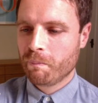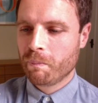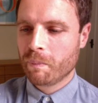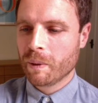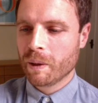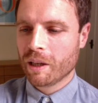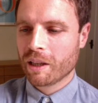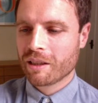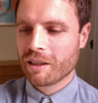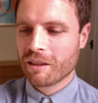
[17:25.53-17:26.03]

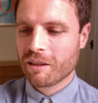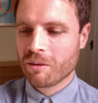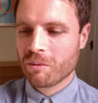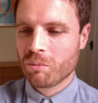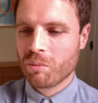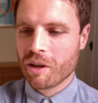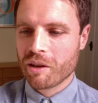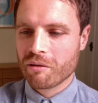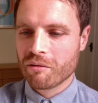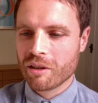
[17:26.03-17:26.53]
But I don't know
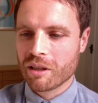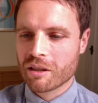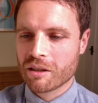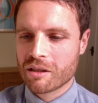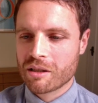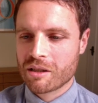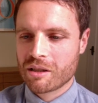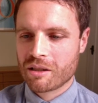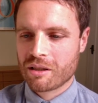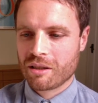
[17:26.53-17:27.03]
whether
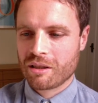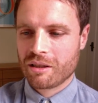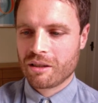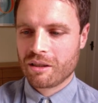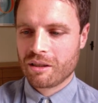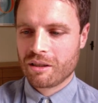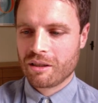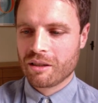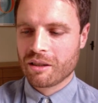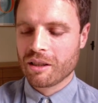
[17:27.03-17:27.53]
it's
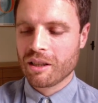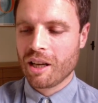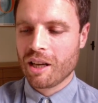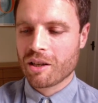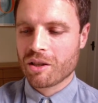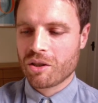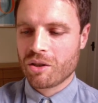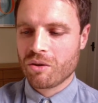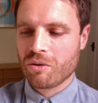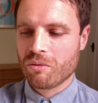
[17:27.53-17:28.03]
the
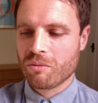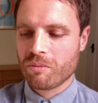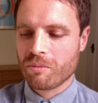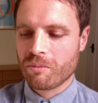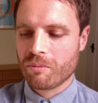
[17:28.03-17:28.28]
actual